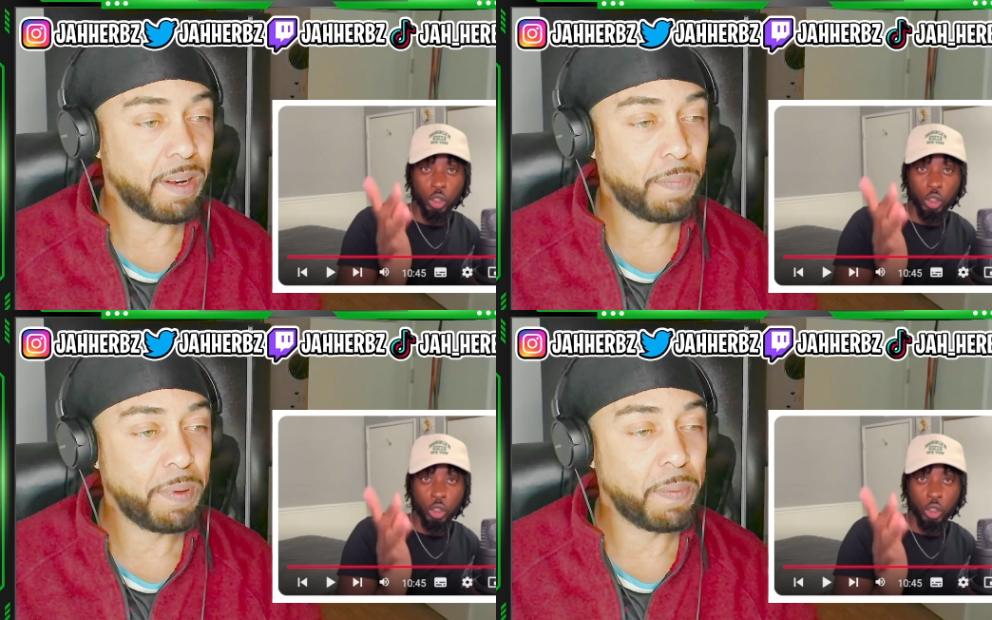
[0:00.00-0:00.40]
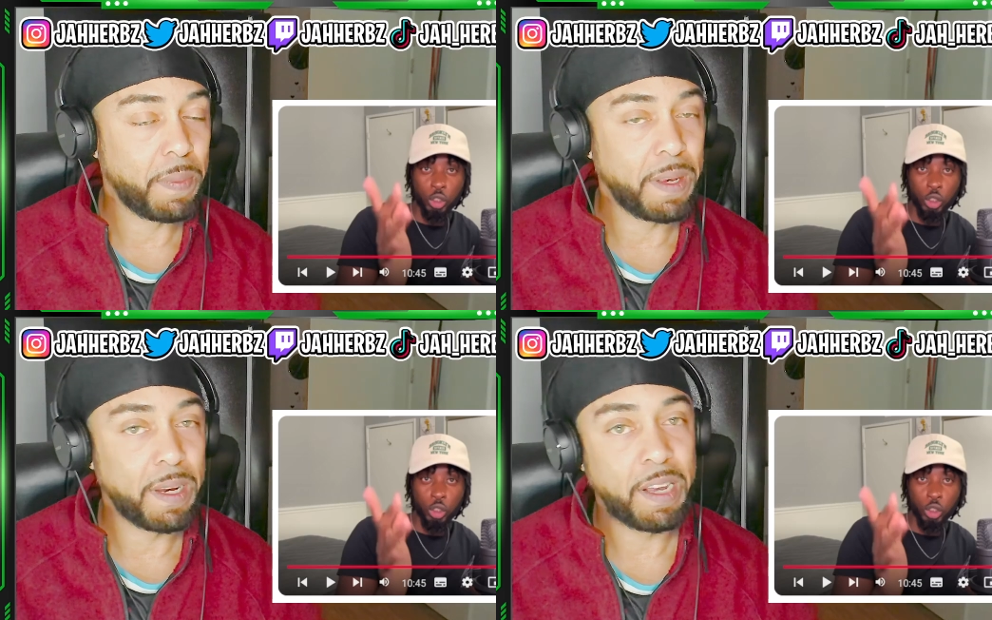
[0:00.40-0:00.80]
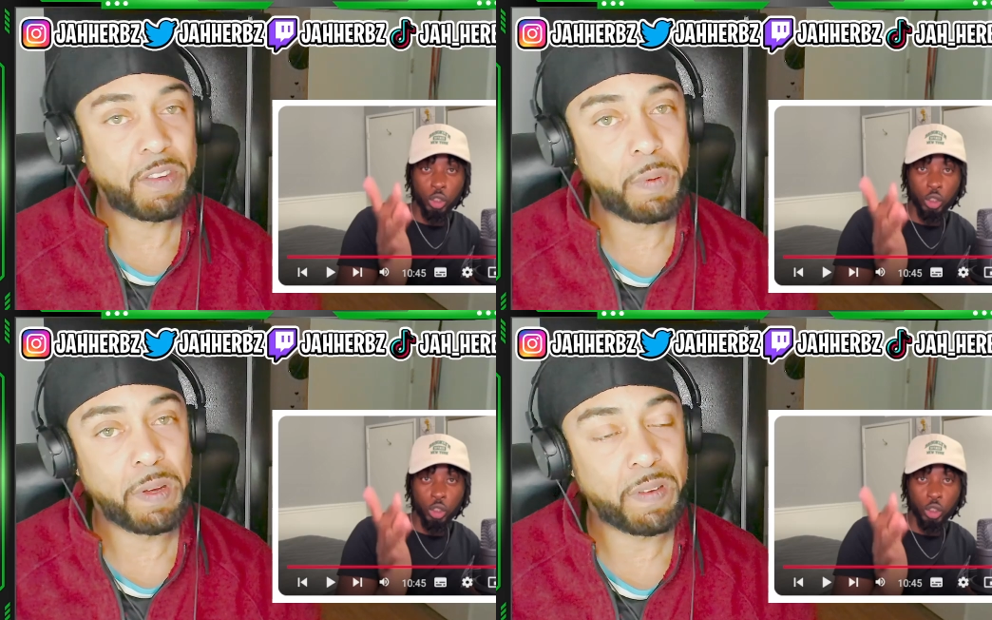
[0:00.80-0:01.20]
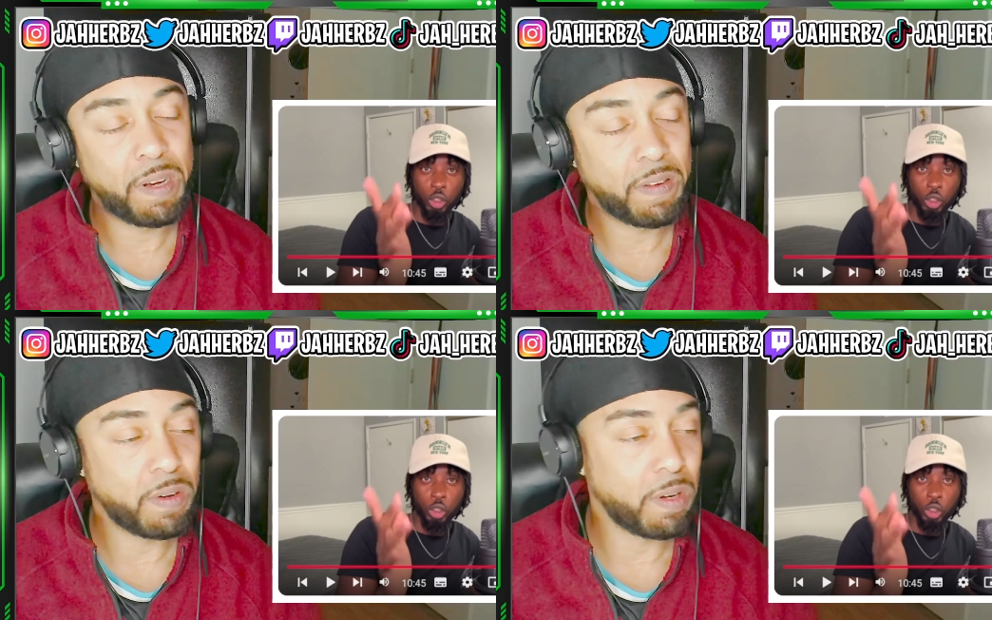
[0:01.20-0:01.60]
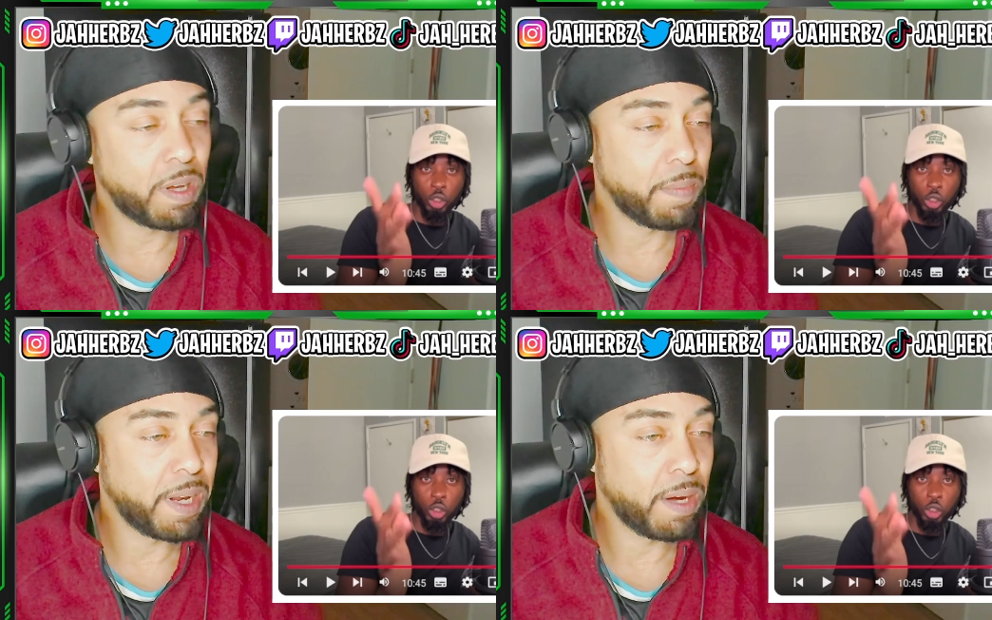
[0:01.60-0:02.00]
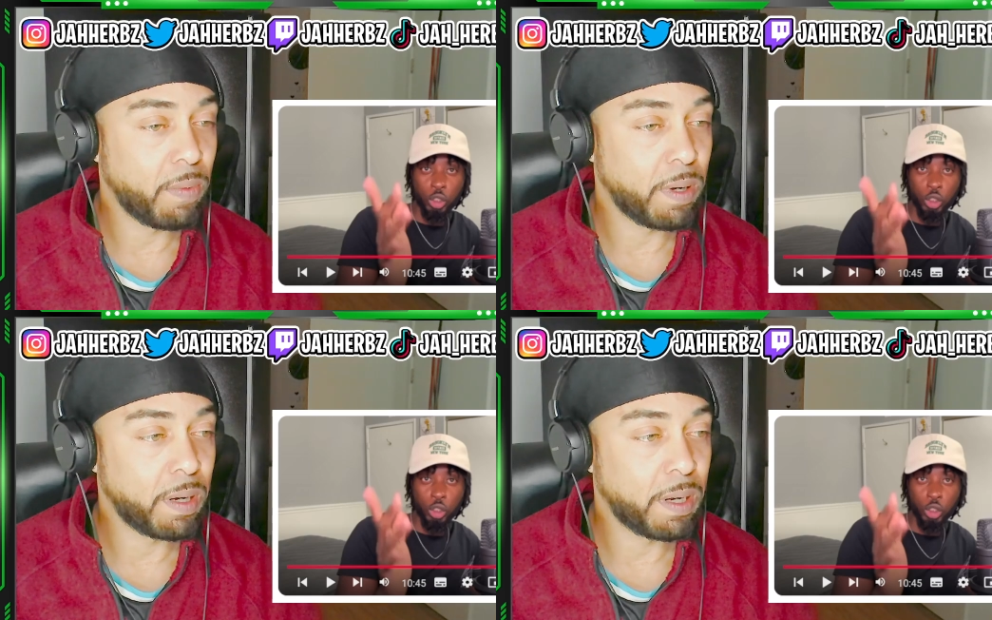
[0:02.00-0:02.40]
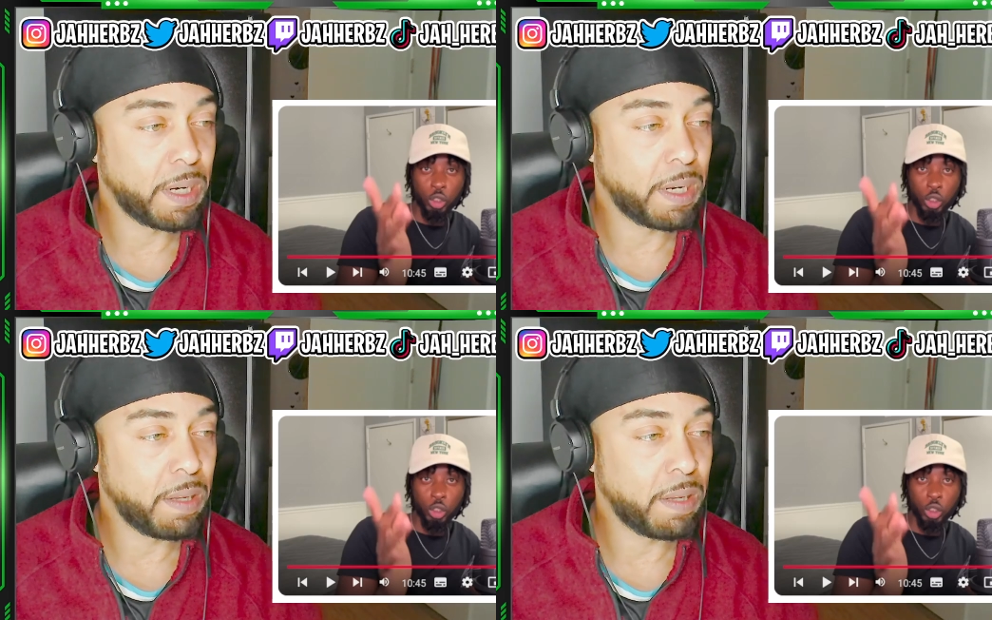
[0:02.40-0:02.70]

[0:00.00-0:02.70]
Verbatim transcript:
Speaker 1: of people think the next person that's going to come down with Diddy is